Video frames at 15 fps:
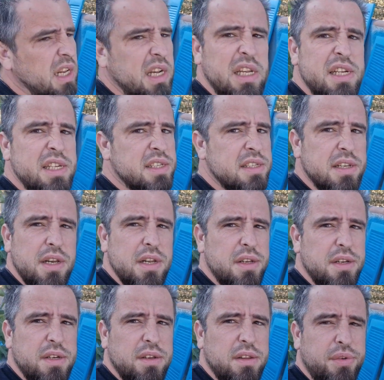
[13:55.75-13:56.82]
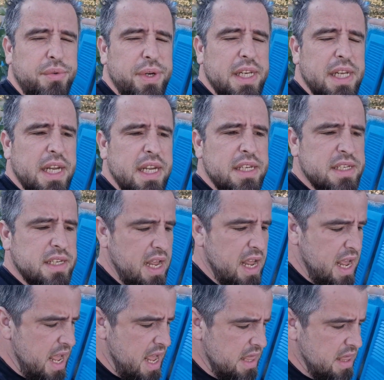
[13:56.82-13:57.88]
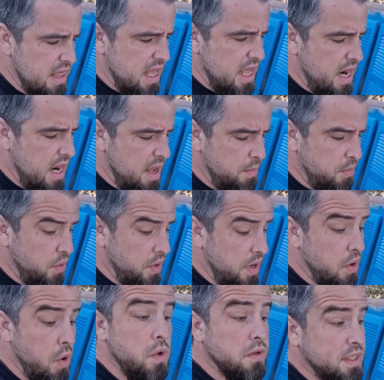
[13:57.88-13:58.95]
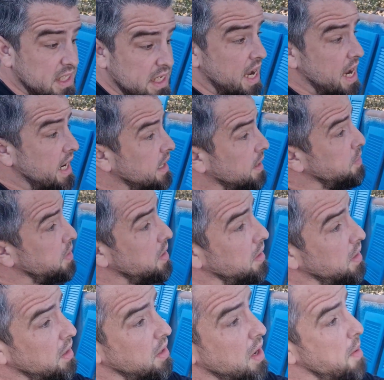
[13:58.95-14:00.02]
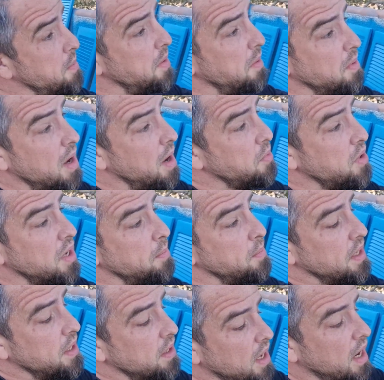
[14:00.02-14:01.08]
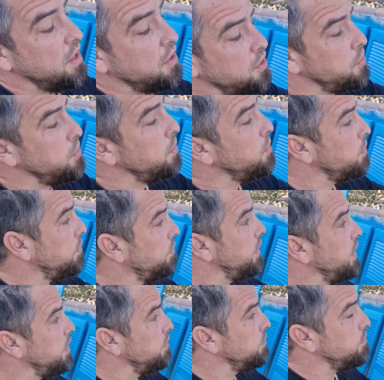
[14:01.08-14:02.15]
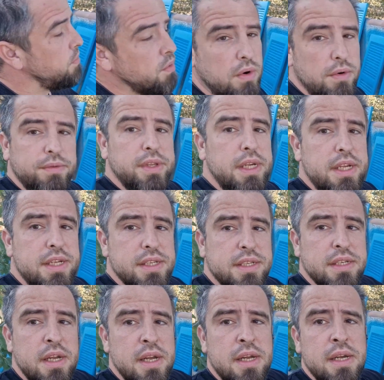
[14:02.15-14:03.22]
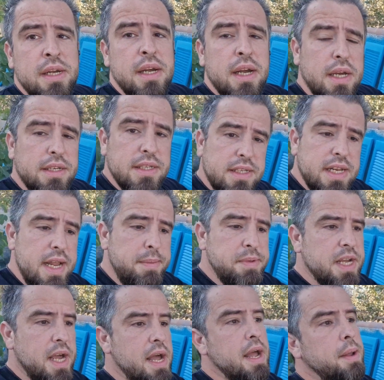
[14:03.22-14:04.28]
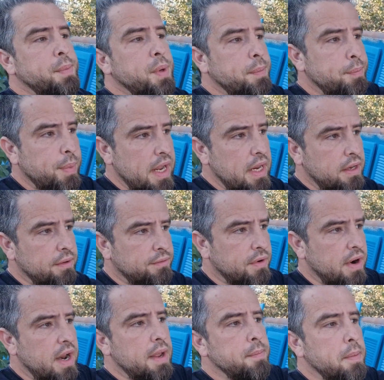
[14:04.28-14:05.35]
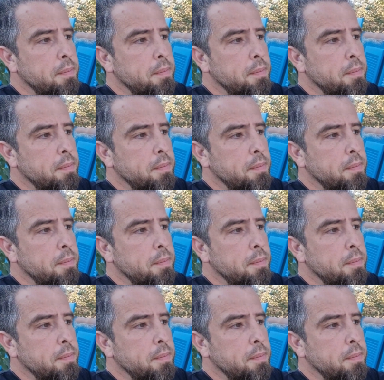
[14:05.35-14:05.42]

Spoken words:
least another 3 days, and then I'm going on site. I'm gonna be in like 2, 3, 4 of these at the same time. Paint the frame,